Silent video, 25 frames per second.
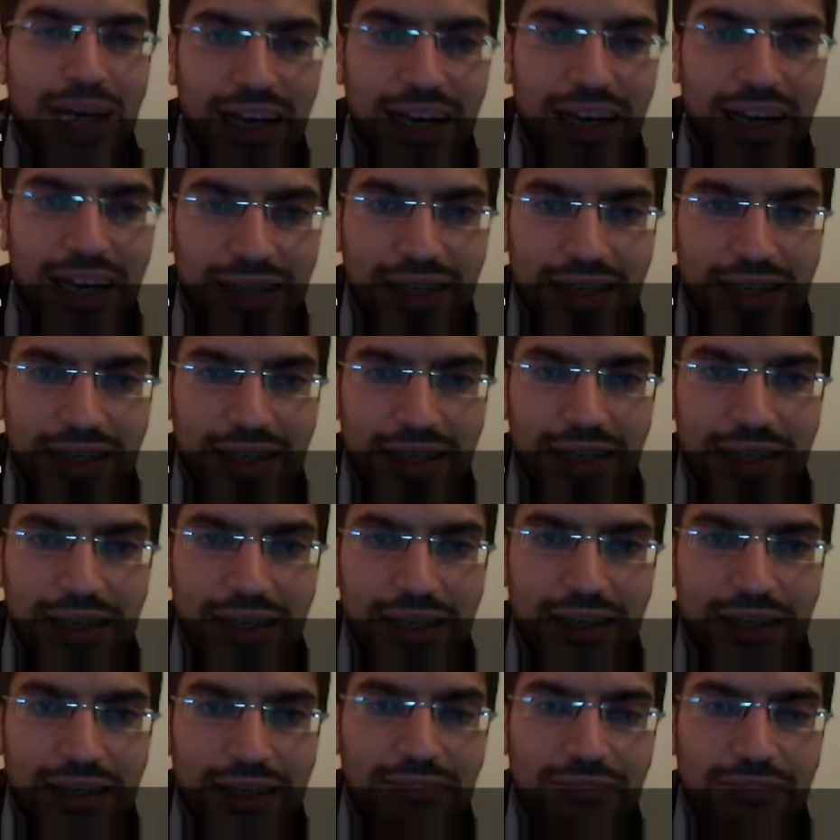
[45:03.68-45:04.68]
Hayam
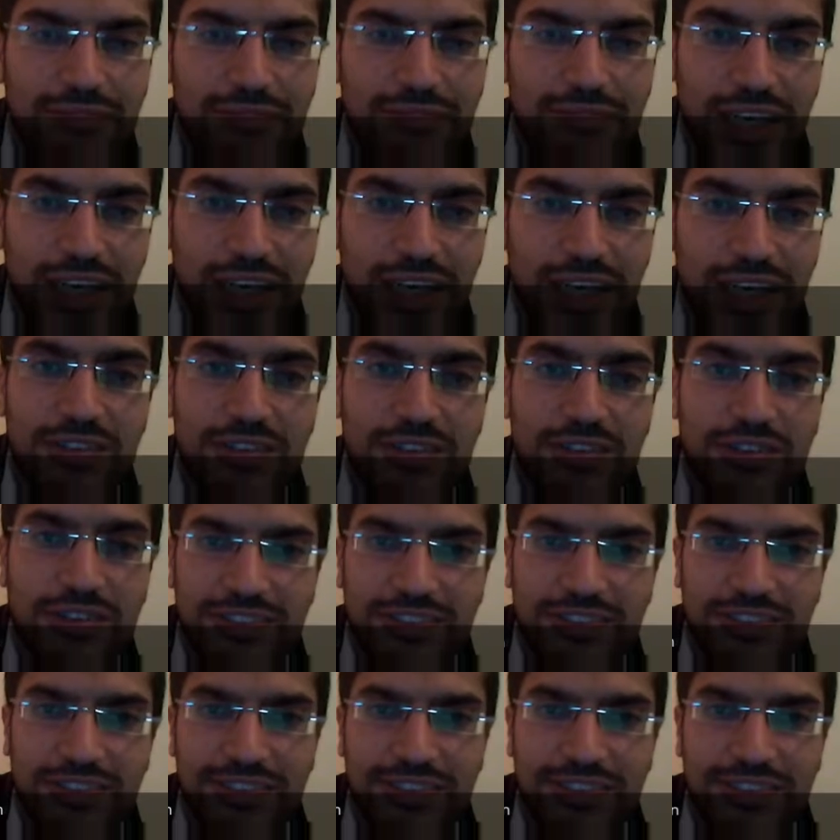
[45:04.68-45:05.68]
Ra'a
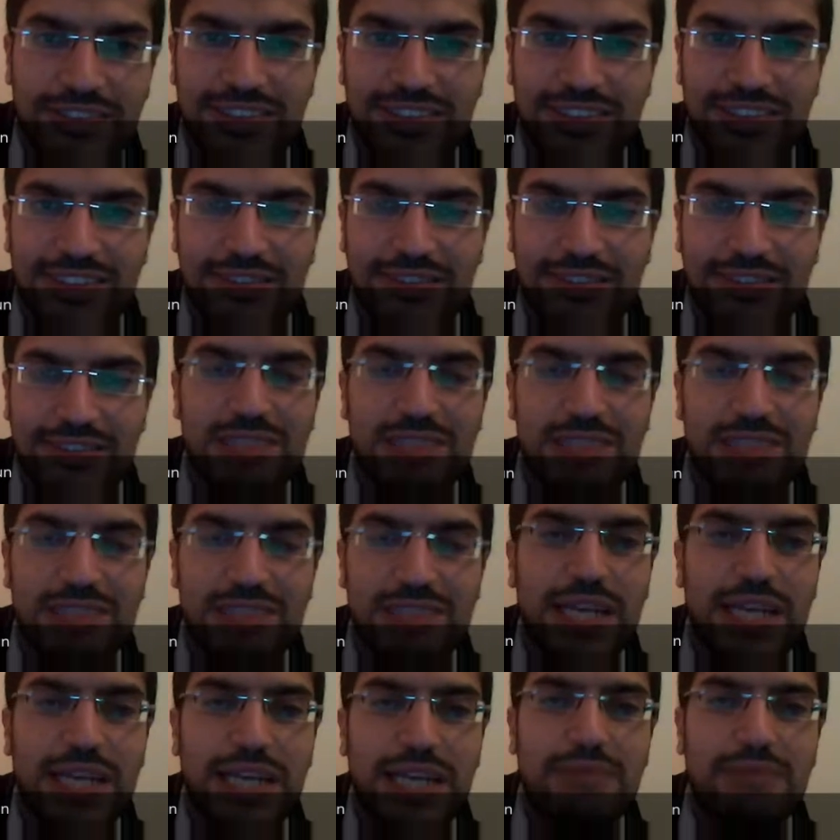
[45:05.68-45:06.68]
Vayanos.
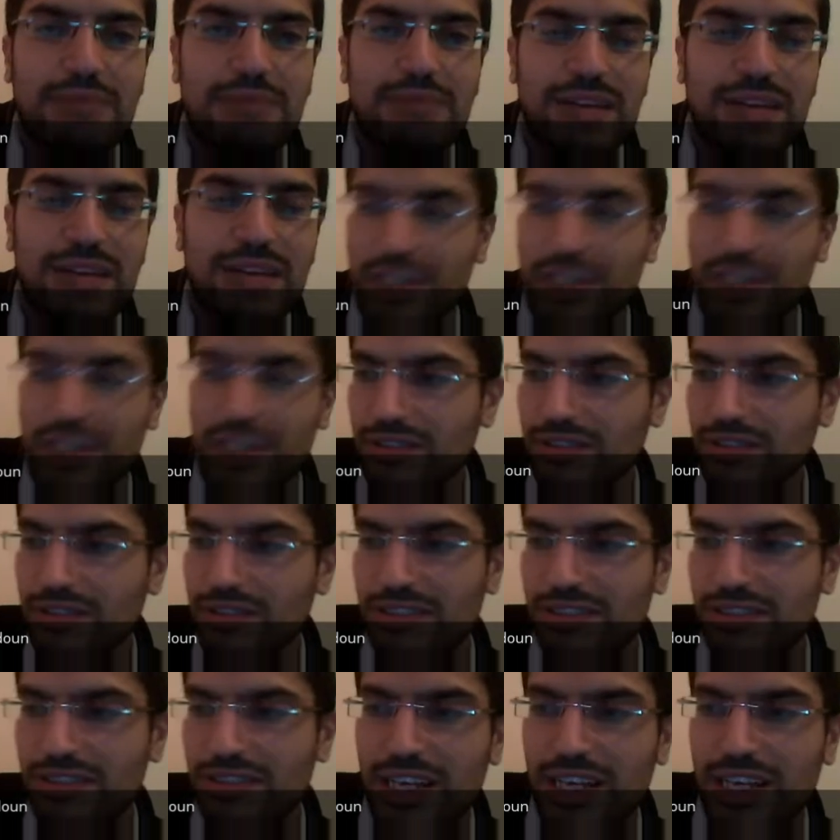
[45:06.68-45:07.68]
What does it mean, Hayam
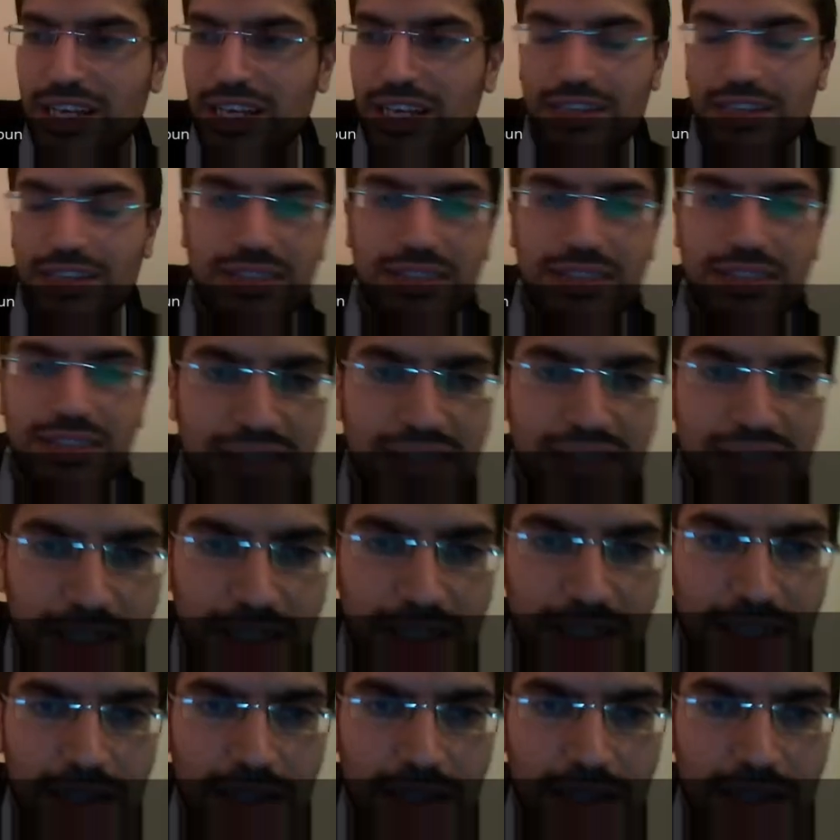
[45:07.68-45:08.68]
Ra'a Vayanos?
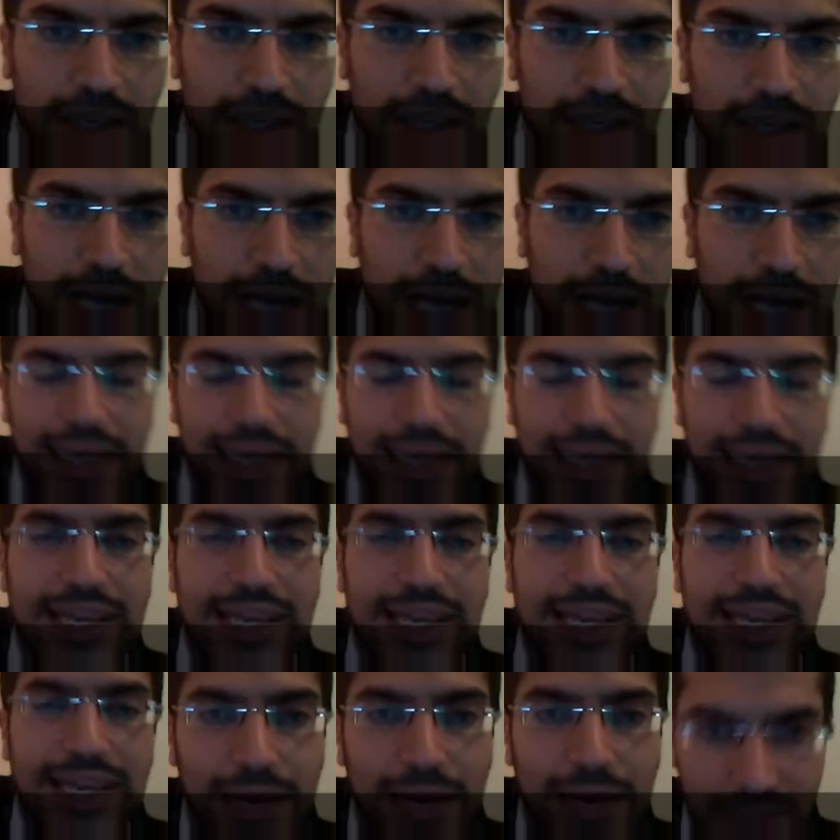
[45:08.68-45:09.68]
The sea,
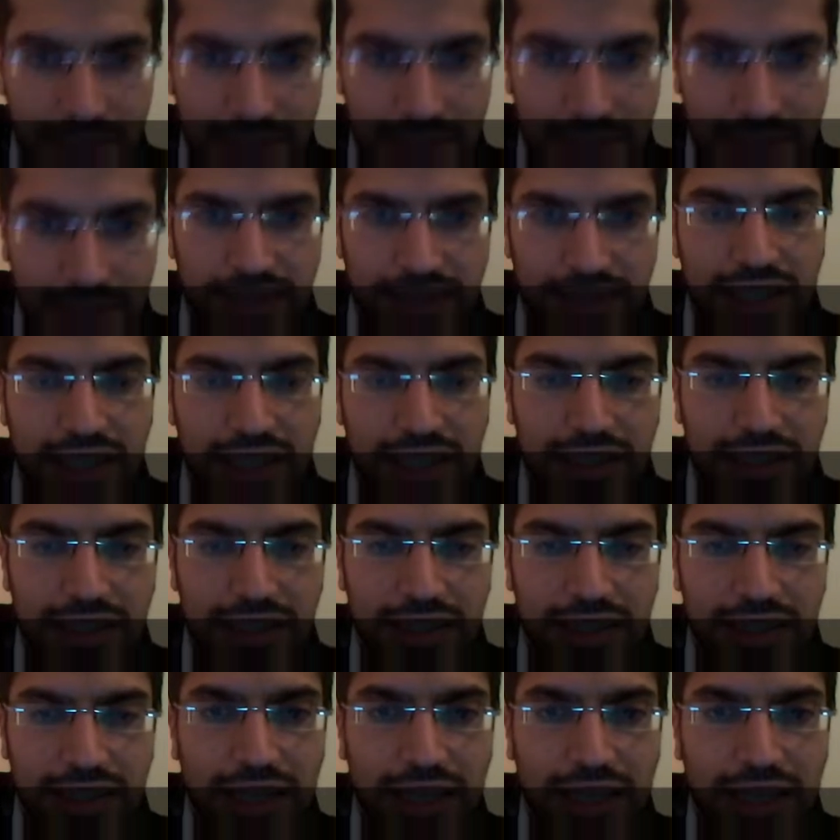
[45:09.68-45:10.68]

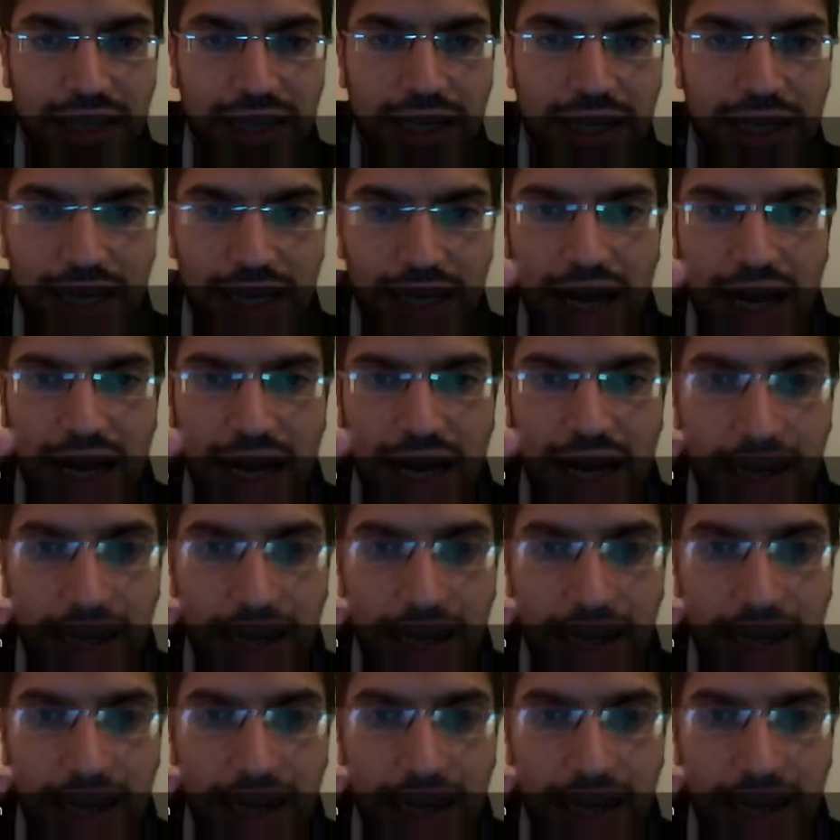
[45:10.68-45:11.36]
Hayam is the sea,